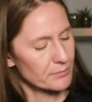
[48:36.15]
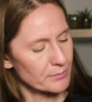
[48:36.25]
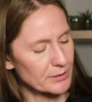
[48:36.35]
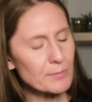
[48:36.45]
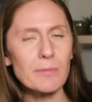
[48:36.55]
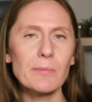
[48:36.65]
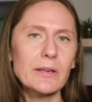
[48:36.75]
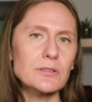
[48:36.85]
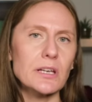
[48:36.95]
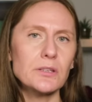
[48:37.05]
But maybe
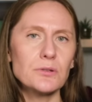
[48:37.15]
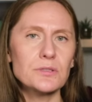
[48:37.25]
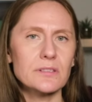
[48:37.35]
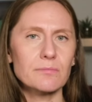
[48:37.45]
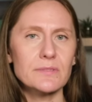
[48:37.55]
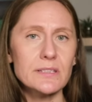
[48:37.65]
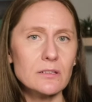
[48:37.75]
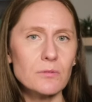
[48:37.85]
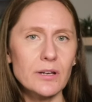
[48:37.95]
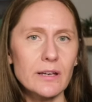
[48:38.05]
because I used
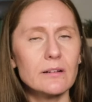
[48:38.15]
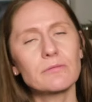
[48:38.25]
silk mohair